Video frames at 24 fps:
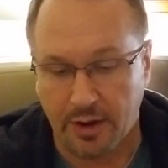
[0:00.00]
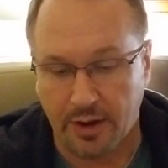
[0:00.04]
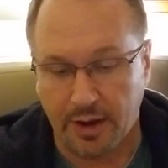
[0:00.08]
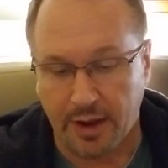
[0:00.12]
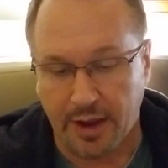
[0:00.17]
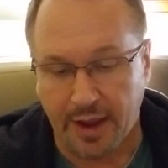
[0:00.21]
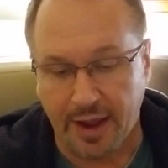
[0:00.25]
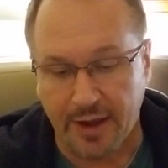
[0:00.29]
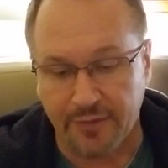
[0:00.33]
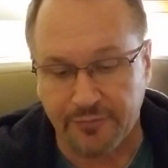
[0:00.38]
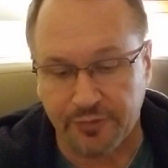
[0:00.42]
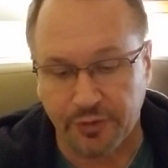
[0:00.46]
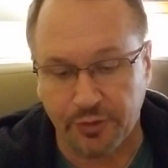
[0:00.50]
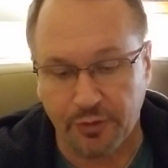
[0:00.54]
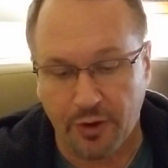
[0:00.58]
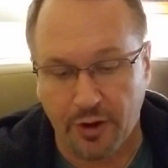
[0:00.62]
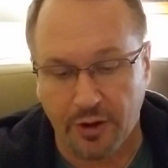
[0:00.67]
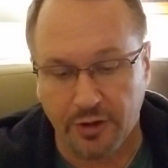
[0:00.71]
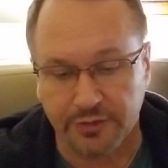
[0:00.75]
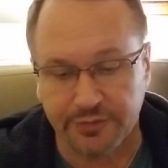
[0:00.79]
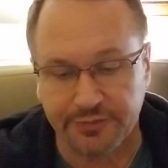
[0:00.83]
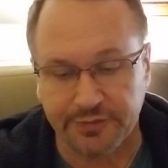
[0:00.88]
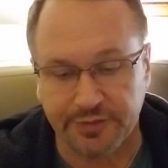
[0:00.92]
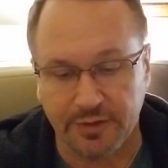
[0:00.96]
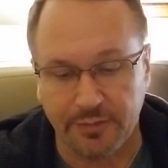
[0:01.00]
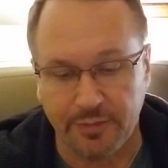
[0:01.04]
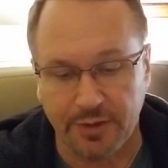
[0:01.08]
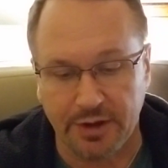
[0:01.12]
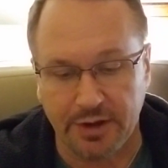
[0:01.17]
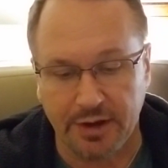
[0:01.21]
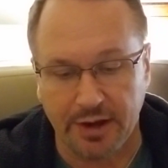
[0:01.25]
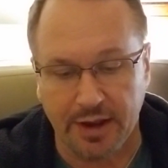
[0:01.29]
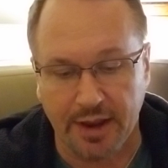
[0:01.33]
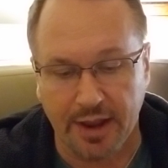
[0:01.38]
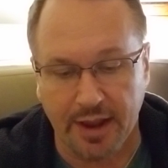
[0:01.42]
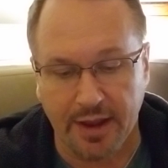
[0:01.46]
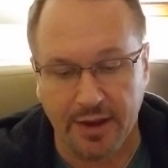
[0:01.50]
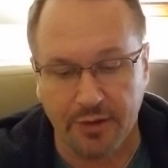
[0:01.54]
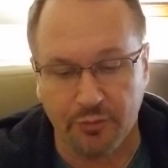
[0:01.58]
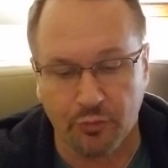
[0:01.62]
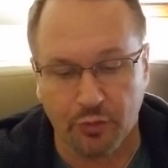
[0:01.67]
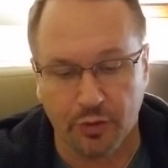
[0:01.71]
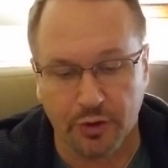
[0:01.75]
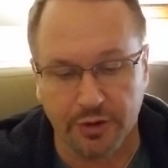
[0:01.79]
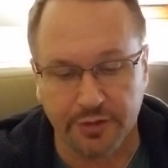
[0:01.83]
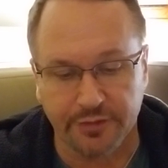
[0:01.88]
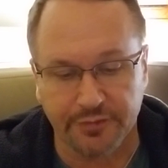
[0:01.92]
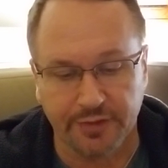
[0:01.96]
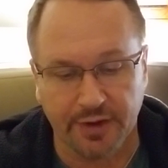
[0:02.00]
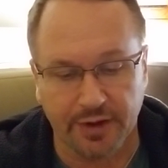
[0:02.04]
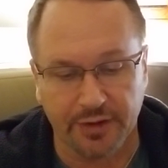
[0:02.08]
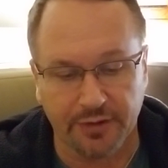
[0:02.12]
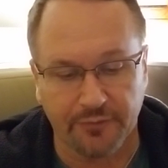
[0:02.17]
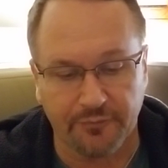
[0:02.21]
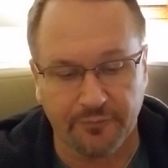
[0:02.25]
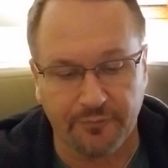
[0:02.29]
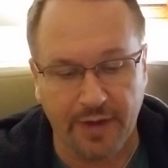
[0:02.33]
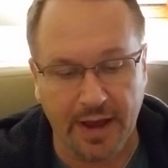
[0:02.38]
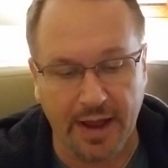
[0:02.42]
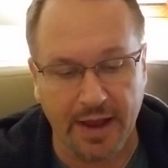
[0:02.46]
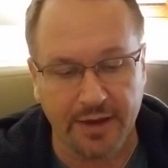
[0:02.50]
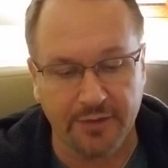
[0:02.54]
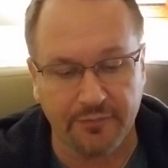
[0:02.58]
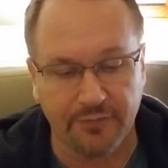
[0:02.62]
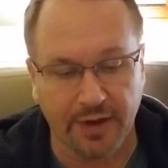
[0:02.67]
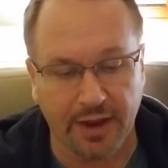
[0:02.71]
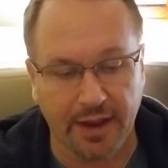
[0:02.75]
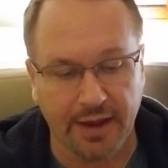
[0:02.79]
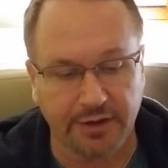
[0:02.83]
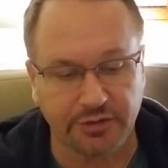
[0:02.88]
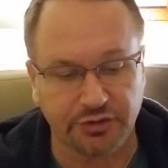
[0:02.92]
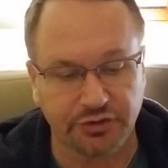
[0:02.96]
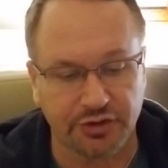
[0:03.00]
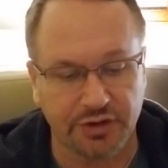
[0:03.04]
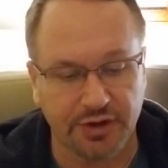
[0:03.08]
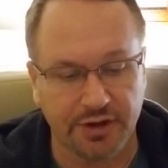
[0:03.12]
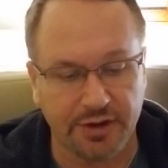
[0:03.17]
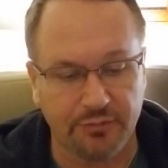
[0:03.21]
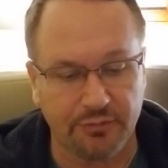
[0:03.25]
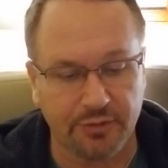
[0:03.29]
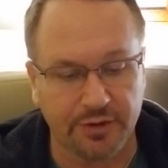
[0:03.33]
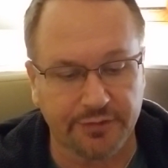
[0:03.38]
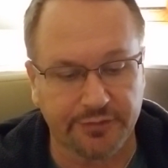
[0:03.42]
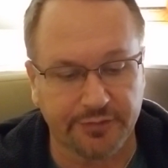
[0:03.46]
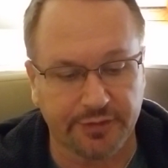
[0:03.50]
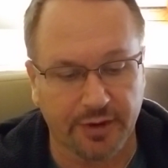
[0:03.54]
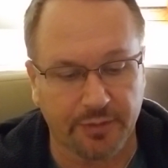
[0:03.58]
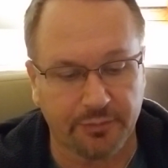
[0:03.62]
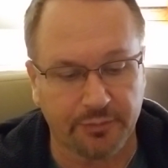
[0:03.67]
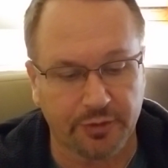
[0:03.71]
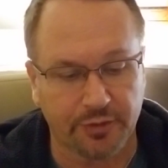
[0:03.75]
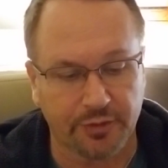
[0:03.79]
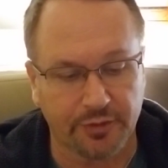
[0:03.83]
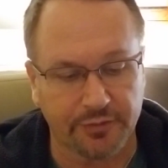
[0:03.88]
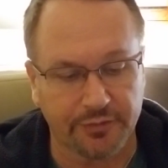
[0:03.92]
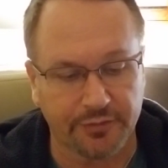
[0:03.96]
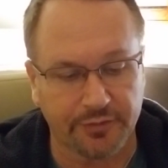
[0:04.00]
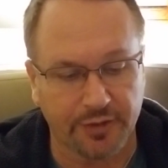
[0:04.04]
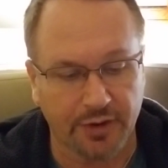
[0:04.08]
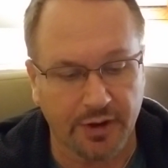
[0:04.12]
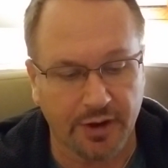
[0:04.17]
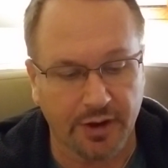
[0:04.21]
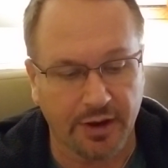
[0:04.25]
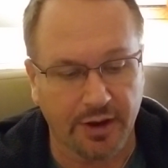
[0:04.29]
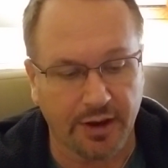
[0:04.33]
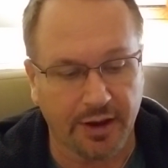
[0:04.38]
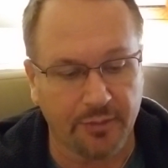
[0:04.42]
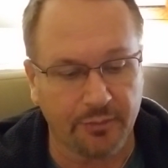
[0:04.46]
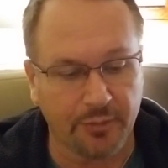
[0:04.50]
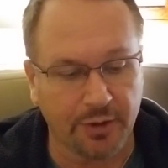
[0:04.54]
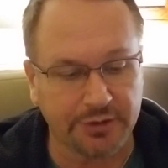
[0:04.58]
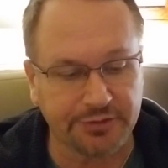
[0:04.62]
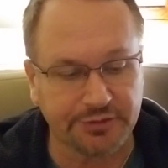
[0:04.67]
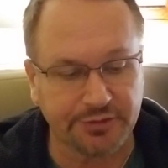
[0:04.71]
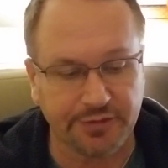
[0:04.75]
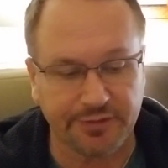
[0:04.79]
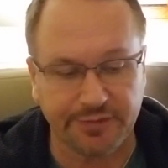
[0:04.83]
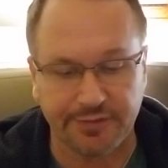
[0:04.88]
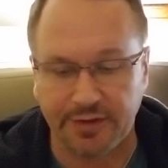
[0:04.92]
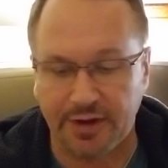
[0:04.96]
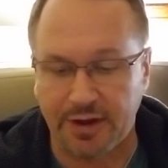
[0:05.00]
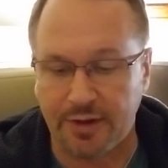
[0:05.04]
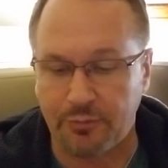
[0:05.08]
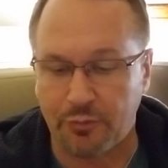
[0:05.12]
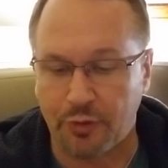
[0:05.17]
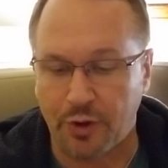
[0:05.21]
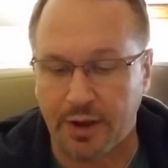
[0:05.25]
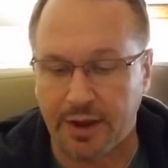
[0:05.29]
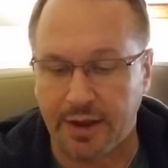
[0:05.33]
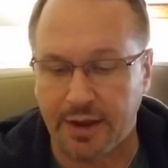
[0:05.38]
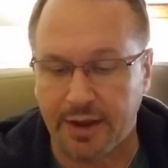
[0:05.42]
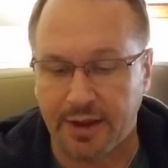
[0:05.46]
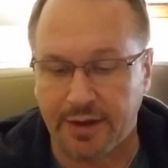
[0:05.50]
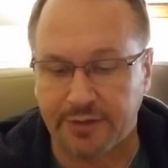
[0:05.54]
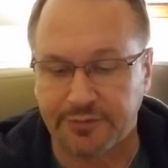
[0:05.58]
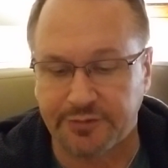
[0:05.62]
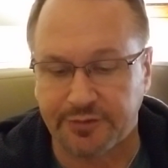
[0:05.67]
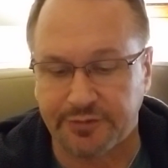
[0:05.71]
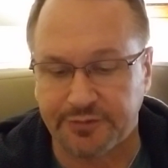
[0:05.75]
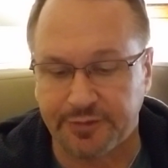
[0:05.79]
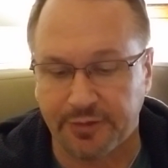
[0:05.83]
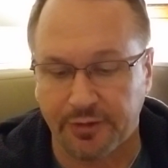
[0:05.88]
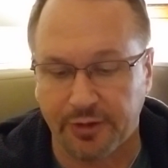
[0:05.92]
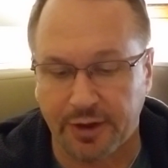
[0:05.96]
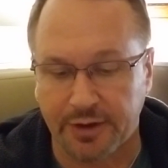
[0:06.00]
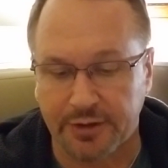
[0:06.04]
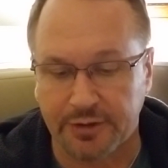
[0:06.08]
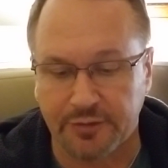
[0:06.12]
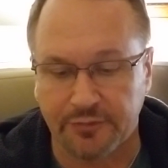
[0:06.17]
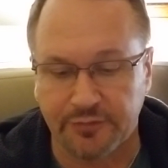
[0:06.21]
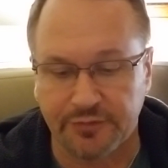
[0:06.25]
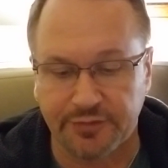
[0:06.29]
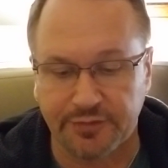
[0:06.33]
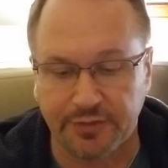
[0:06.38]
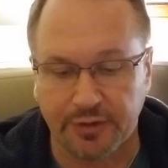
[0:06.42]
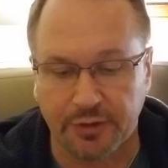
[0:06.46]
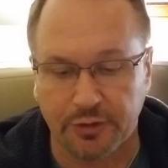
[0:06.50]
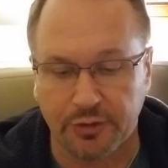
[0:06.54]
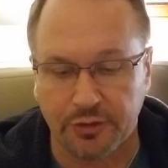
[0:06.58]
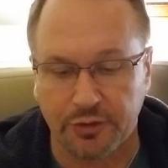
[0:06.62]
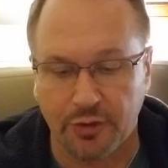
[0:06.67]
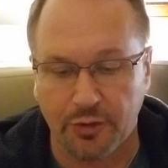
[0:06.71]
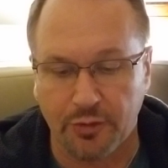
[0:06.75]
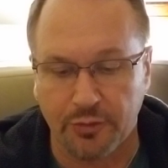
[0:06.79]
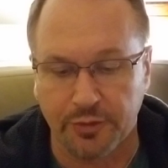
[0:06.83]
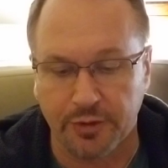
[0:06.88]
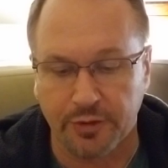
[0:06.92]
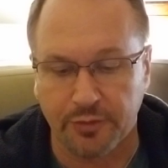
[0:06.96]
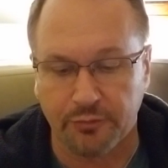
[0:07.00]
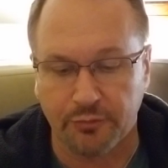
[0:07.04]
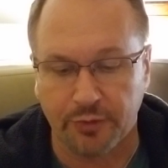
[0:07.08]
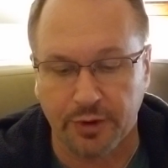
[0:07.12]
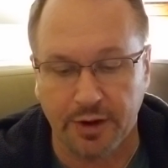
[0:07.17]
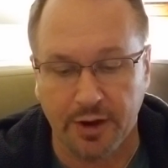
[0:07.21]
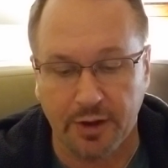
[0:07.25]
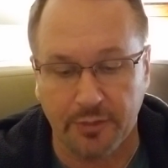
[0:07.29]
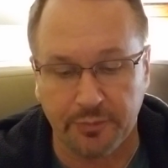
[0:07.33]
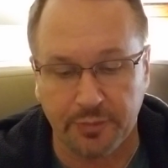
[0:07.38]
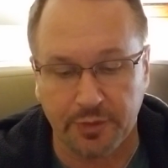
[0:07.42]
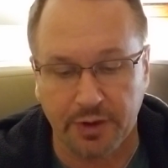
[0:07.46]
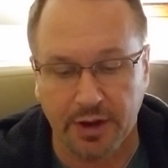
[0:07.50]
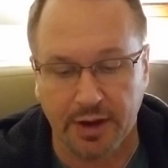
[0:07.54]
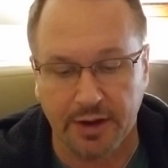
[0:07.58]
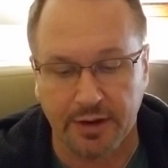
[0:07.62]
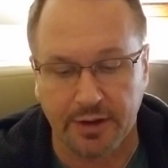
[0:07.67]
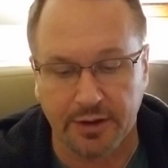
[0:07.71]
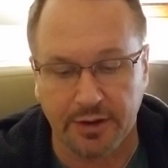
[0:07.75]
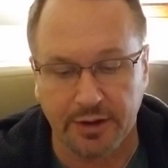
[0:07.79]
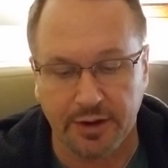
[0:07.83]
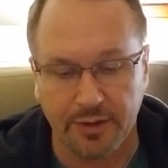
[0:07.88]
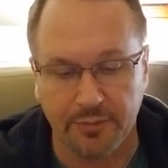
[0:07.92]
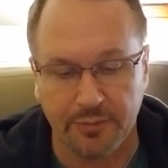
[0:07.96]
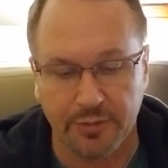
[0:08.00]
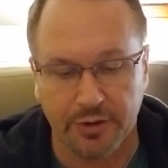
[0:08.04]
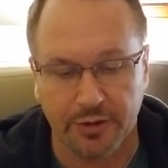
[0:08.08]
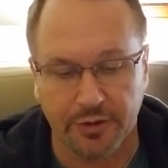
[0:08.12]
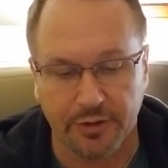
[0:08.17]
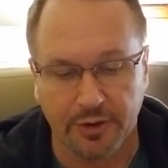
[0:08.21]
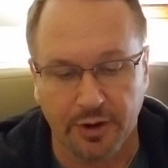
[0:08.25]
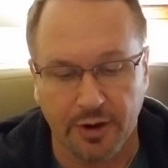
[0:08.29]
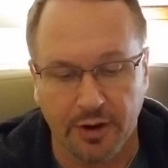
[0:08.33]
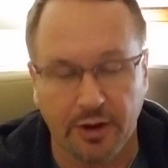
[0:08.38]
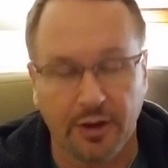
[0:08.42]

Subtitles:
After all, CBDA works on the 5-HT receptors in much the same way as a selective serotonin reuptake inhibitor,